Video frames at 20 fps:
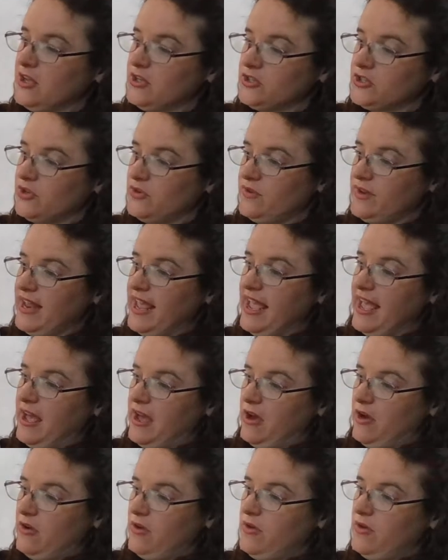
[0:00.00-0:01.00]
So
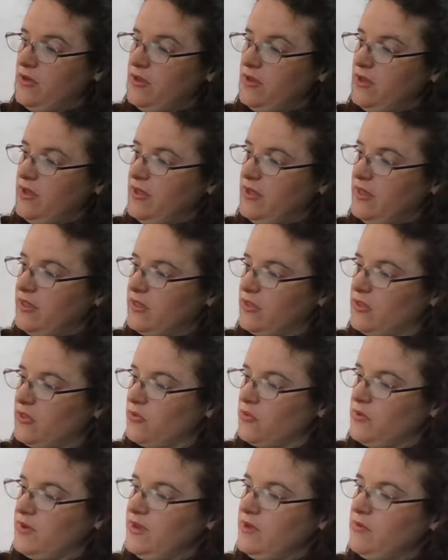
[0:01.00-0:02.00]
now,
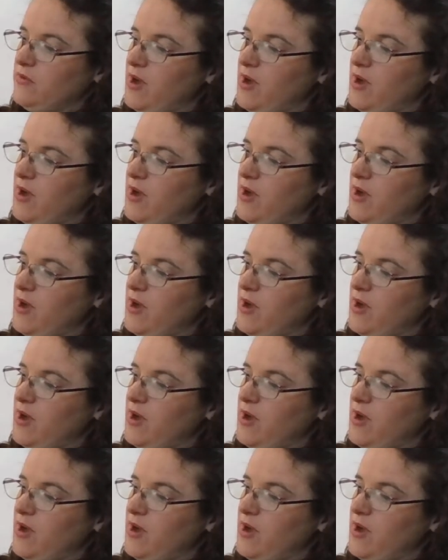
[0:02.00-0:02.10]
3